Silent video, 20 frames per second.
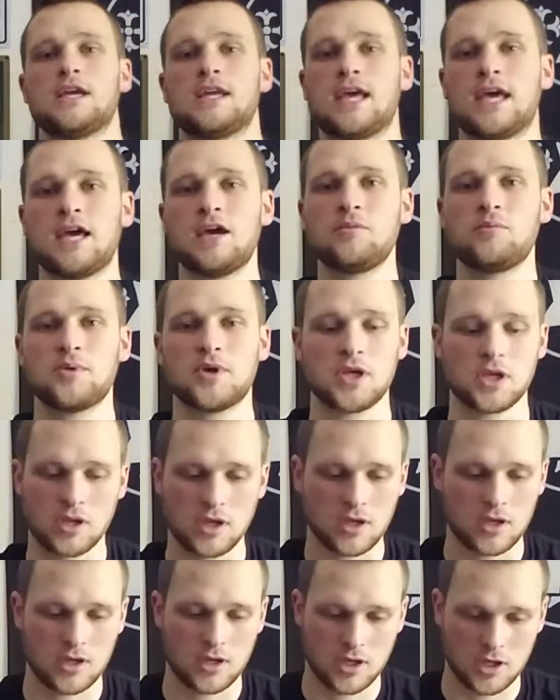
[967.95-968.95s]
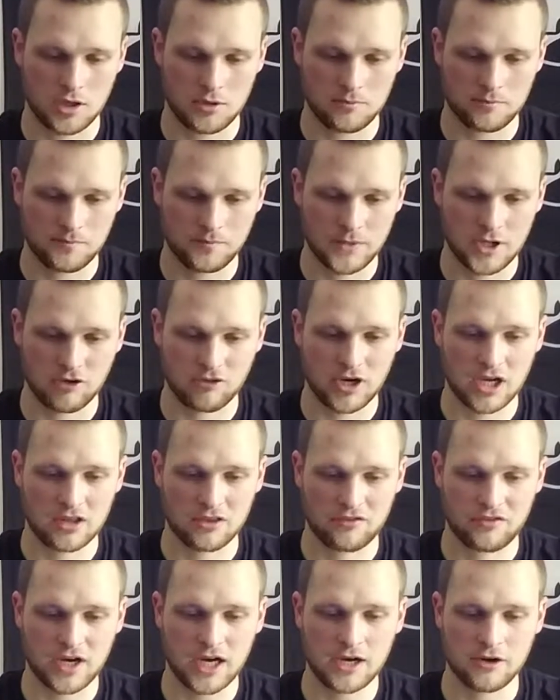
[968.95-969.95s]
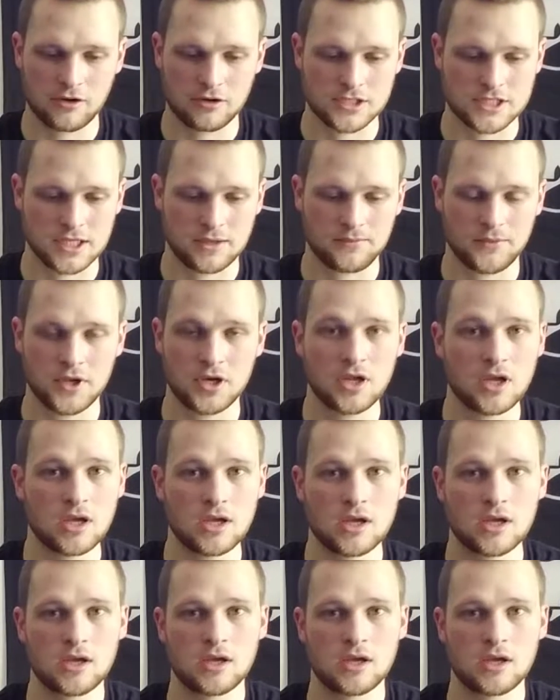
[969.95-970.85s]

camping around the fire or something.